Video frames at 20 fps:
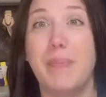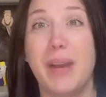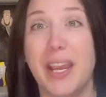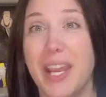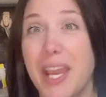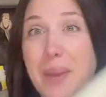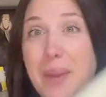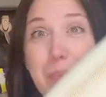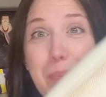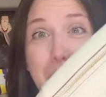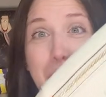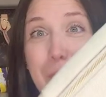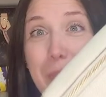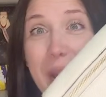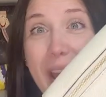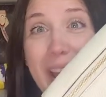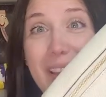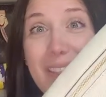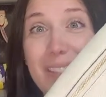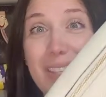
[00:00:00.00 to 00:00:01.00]
Again, bum
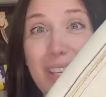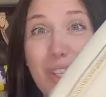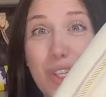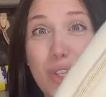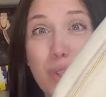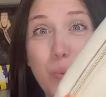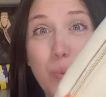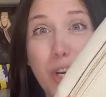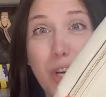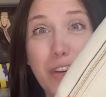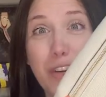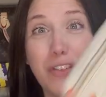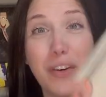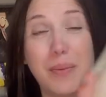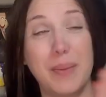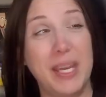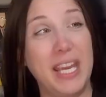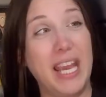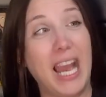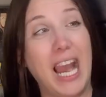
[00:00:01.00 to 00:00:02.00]
bags, they just work
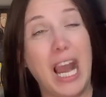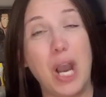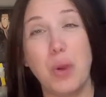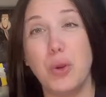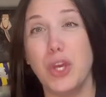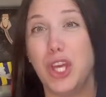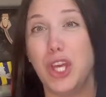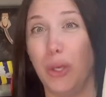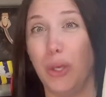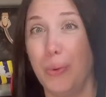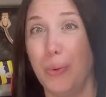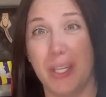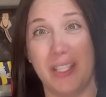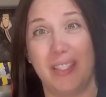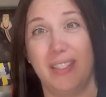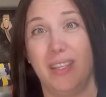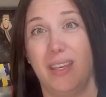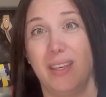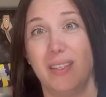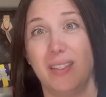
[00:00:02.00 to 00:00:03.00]
for me. How cute
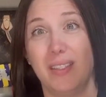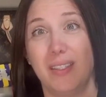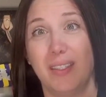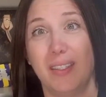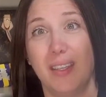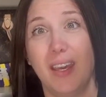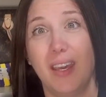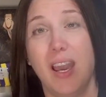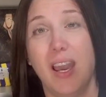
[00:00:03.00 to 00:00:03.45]
is this?